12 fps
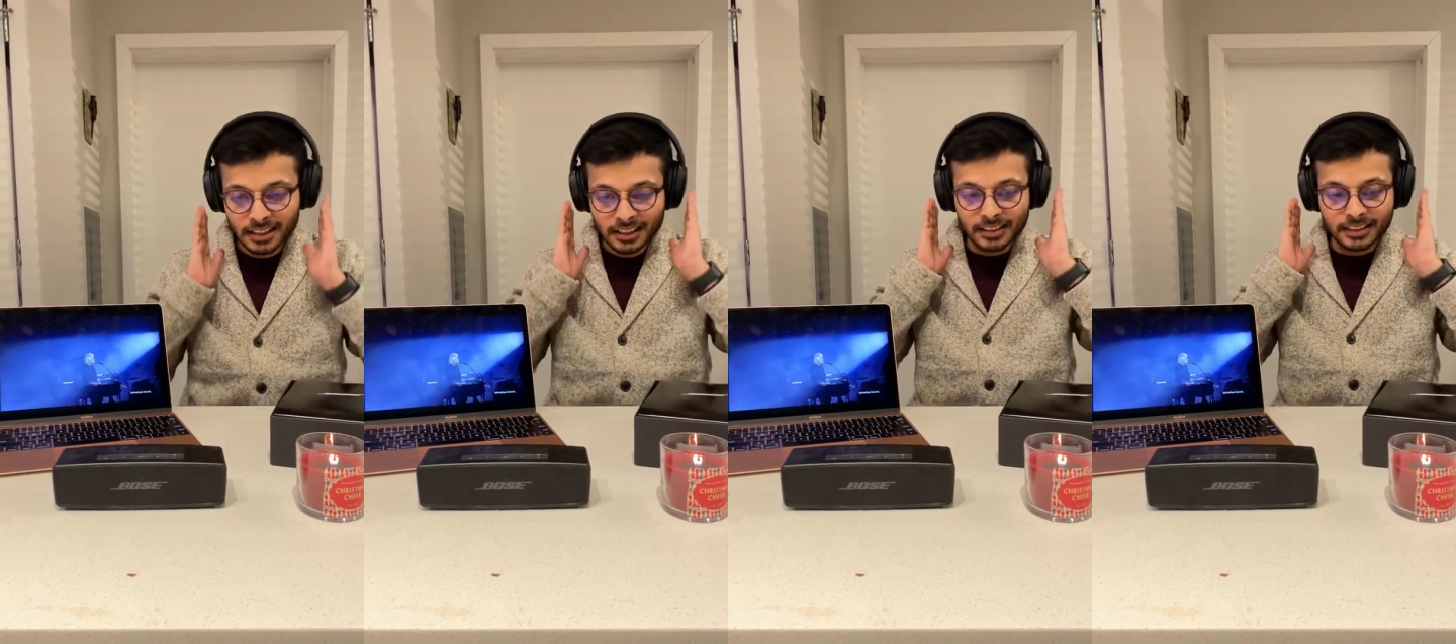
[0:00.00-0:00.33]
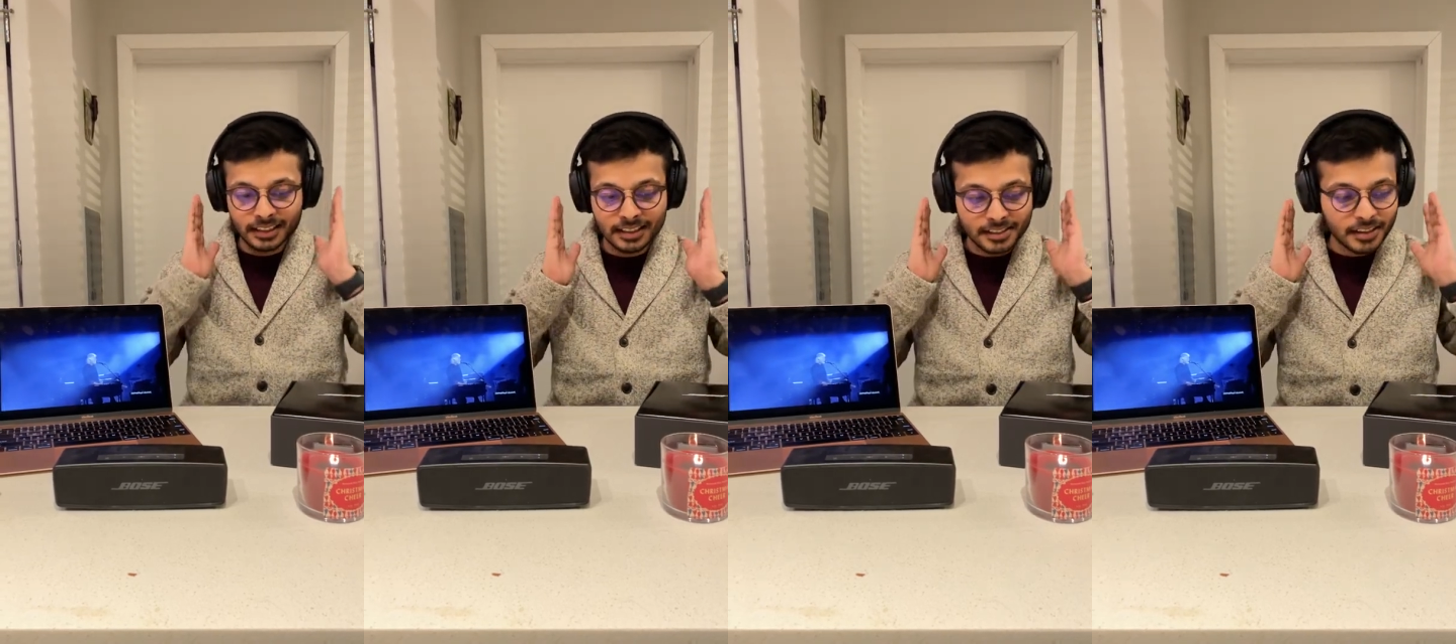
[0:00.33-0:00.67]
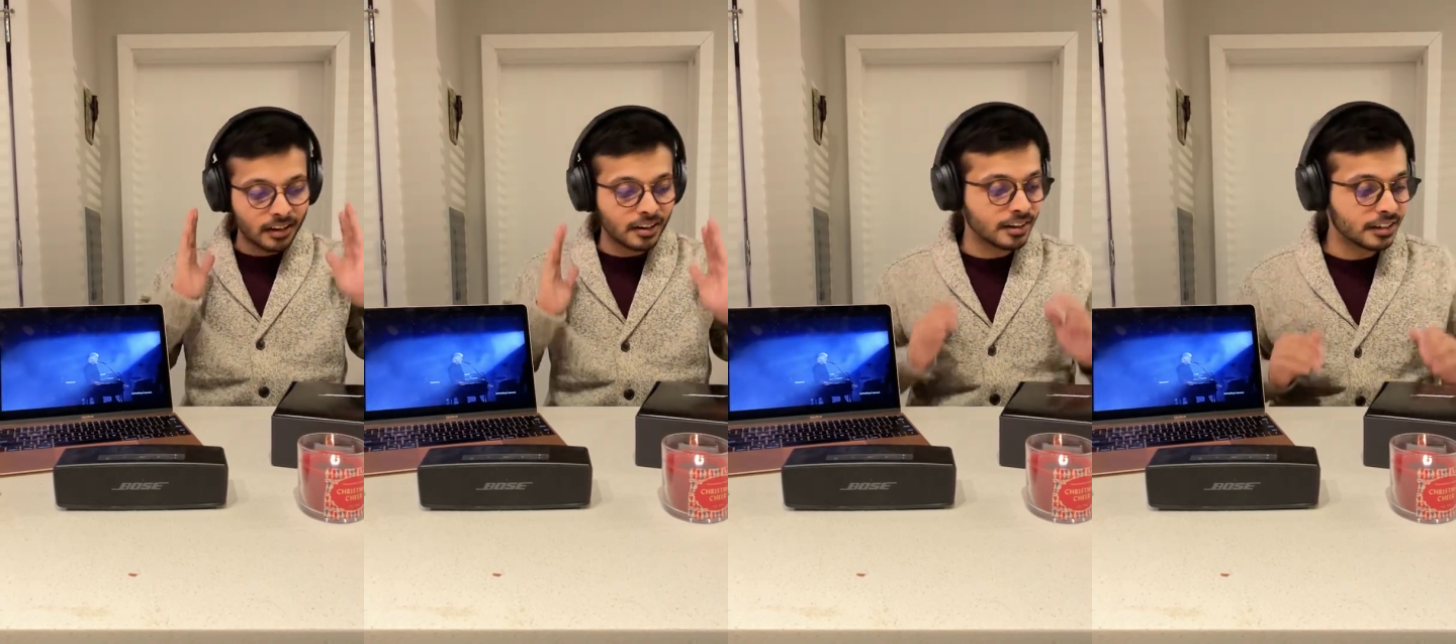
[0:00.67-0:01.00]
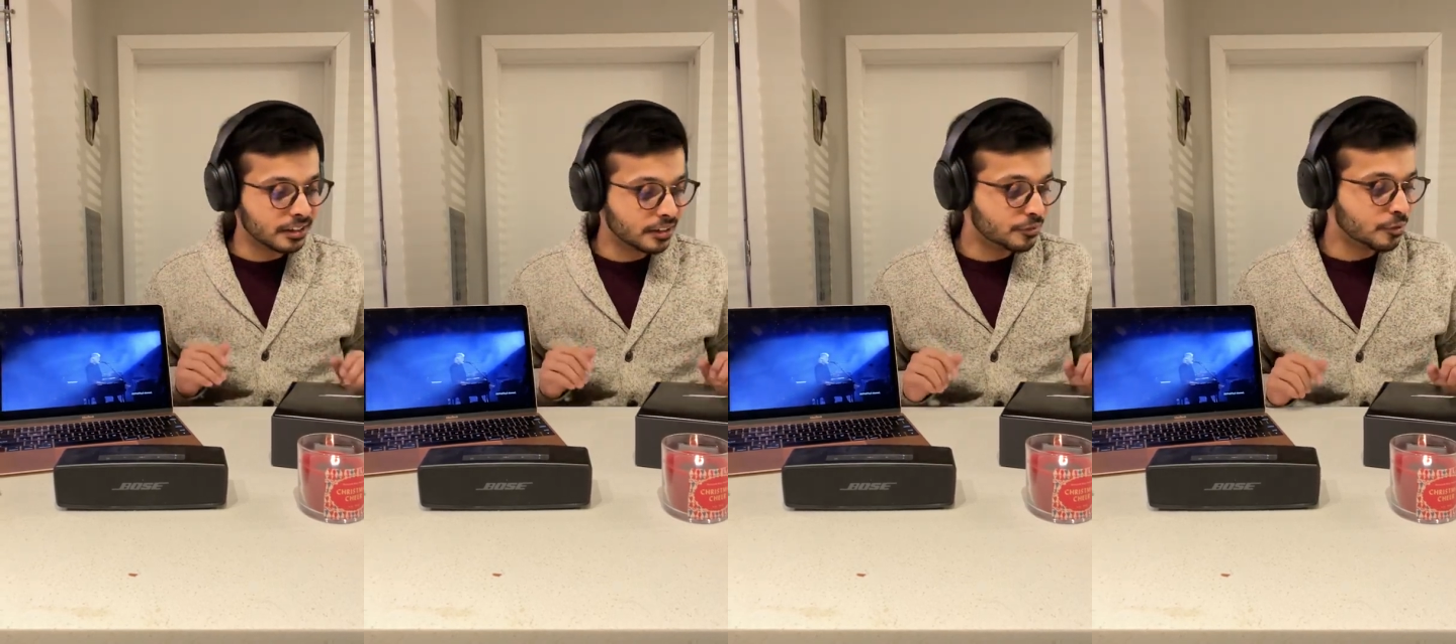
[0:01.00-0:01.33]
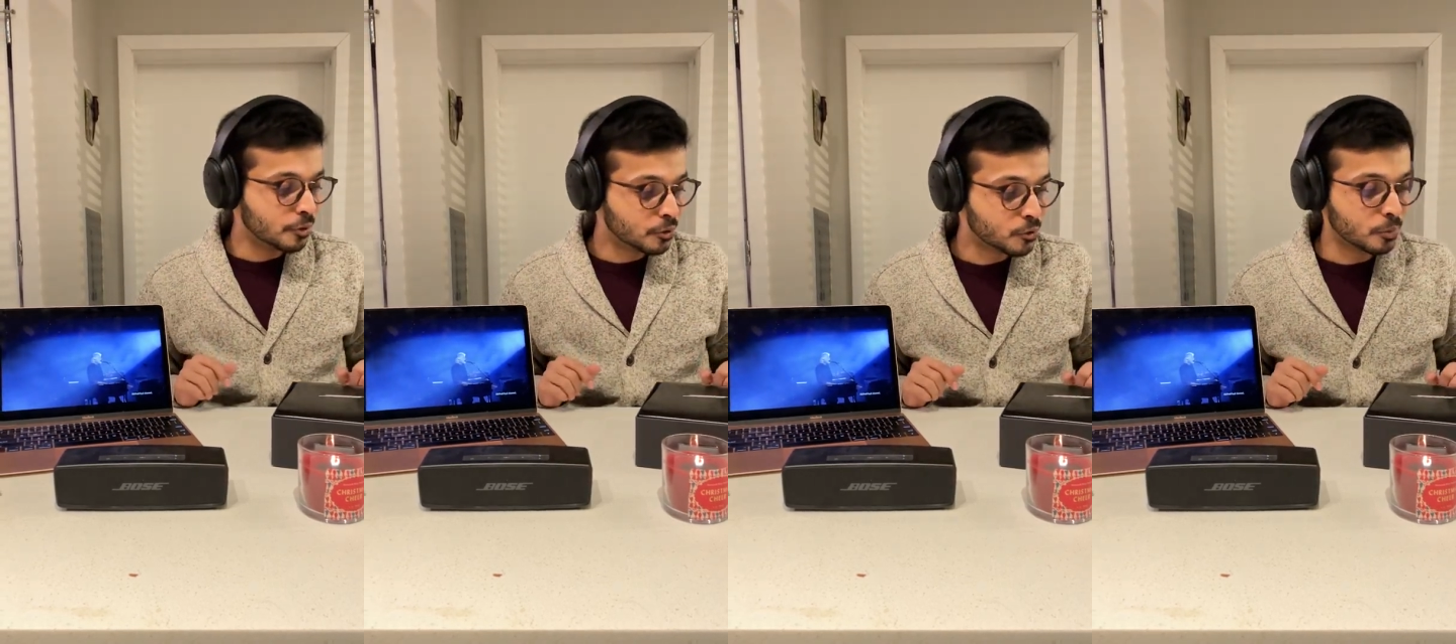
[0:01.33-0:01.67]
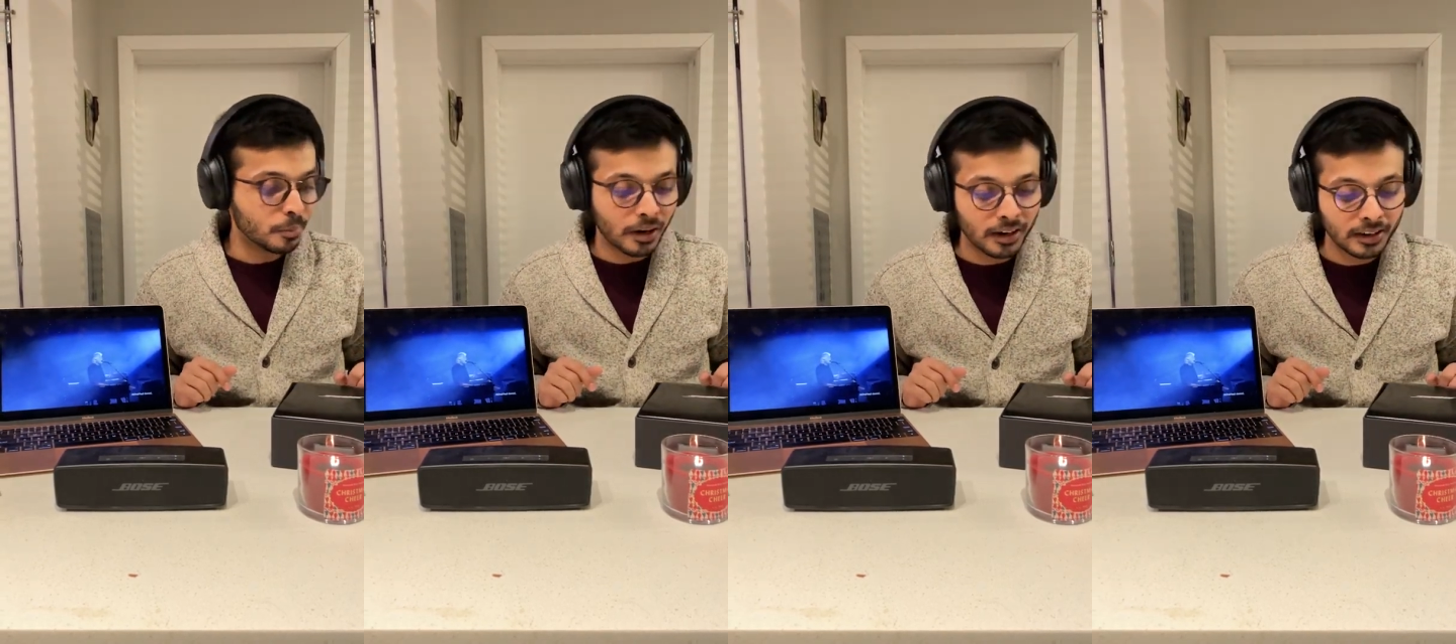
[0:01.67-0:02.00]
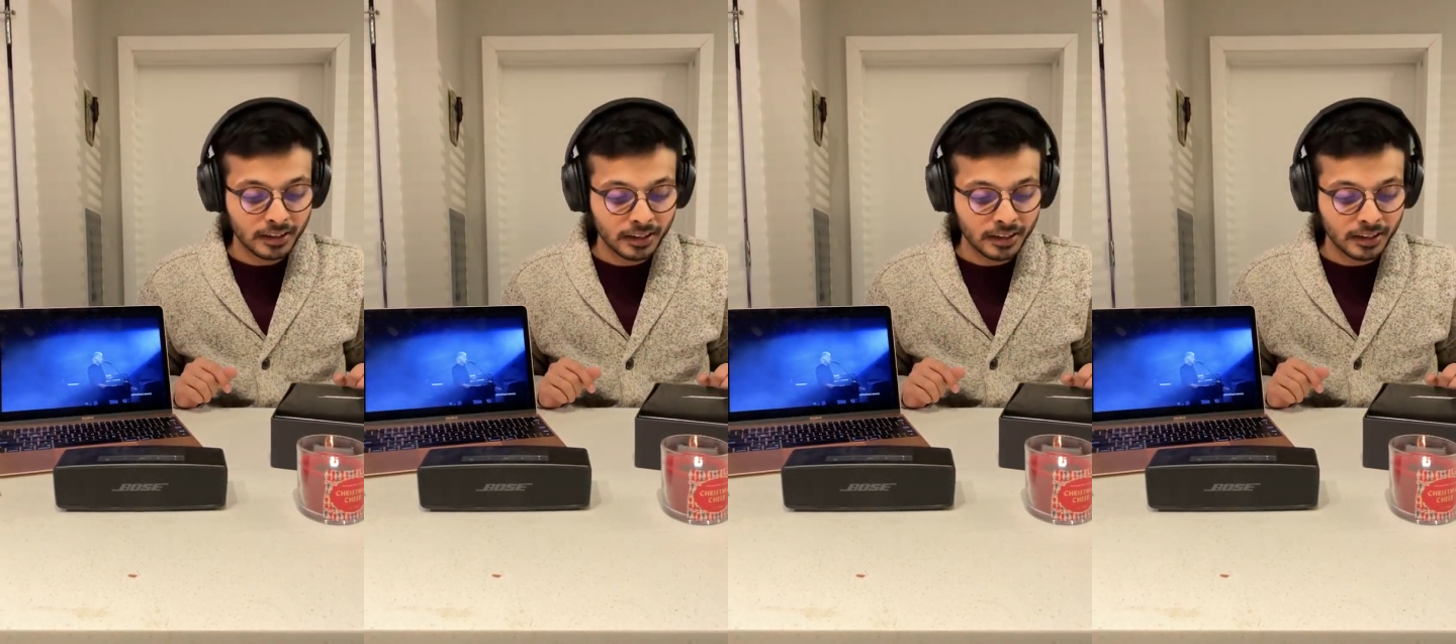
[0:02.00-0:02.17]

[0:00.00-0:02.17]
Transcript: these are earphones to buy.